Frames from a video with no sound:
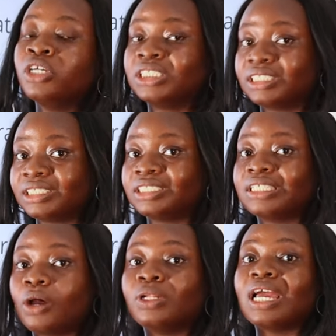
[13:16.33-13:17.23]

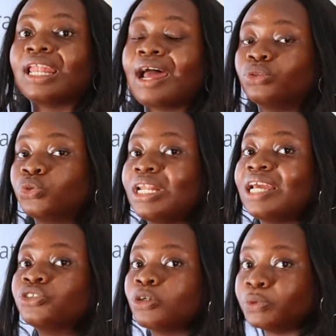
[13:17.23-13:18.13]
citizens are only allowed to
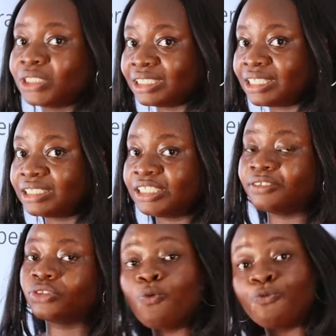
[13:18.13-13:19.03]
elect
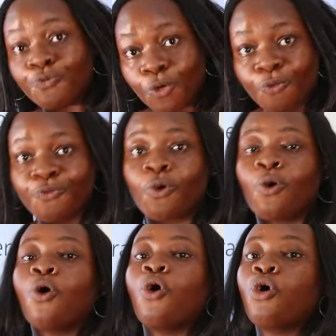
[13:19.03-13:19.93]
representatives who vote
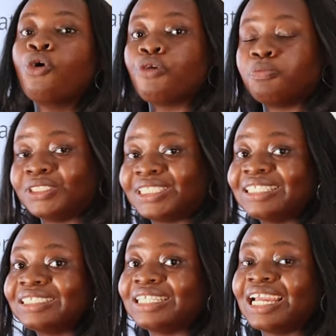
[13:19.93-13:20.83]
for or
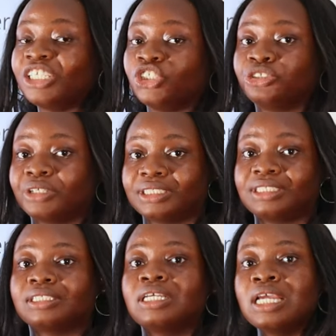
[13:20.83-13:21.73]
represent their
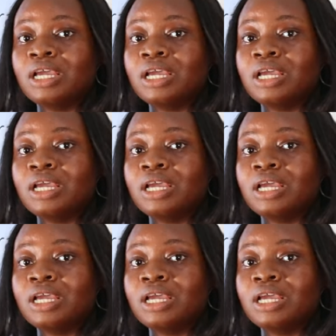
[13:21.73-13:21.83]
interests